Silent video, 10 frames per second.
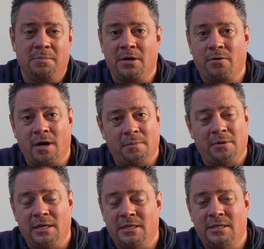some
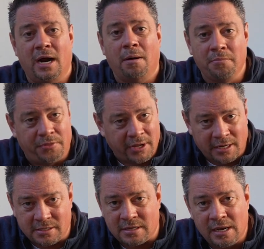incredibly dumb
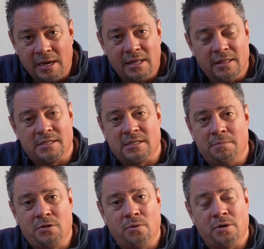things that
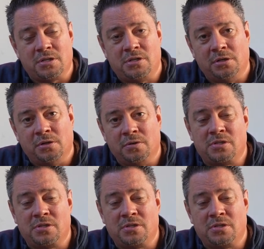some tourists do,